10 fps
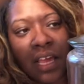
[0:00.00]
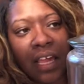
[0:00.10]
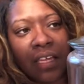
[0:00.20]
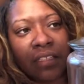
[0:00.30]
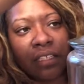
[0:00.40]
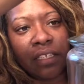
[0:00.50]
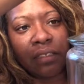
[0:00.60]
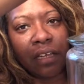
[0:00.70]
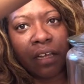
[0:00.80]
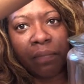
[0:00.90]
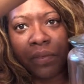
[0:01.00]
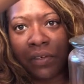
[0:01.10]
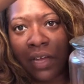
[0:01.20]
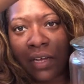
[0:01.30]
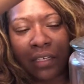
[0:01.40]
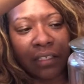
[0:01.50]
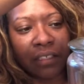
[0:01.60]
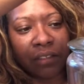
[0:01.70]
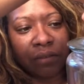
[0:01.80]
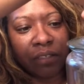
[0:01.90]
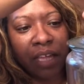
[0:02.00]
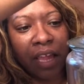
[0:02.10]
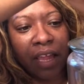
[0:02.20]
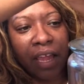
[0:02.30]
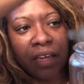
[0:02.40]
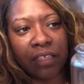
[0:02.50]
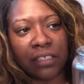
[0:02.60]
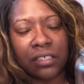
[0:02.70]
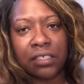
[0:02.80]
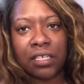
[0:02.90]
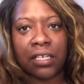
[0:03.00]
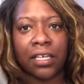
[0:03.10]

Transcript: and then periodically through the day I could just